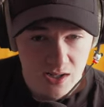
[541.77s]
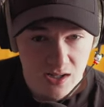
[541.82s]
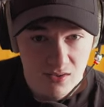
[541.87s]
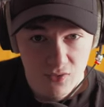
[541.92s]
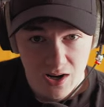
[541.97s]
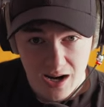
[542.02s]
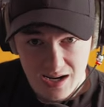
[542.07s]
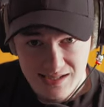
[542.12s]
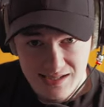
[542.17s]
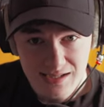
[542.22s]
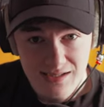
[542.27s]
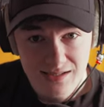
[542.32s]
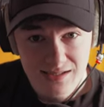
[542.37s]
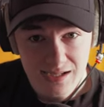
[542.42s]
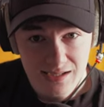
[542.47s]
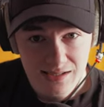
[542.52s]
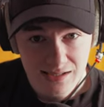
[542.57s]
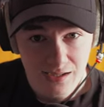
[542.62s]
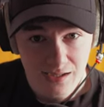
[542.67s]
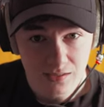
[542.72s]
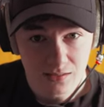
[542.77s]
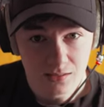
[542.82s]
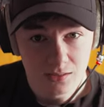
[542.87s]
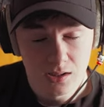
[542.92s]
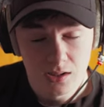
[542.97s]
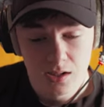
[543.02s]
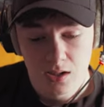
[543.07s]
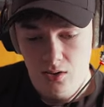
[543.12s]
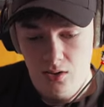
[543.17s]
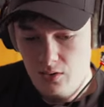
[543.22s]
rest and detail
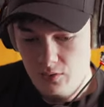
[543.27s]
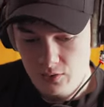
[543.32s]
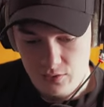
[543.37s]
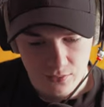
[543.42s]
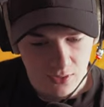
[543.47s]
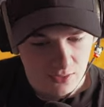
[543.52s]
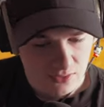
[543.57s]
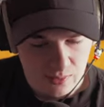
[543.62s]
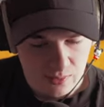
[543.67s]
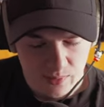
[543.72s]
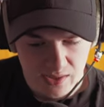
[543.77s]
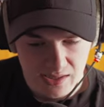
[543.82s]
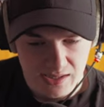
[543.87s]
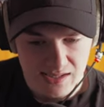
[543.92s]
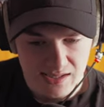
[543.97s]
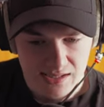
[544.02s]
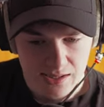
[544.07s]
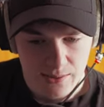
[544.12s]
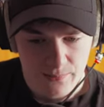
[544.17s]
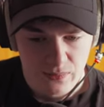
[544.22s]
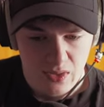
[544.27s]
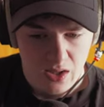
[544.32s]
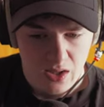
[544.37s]
throughout the piece.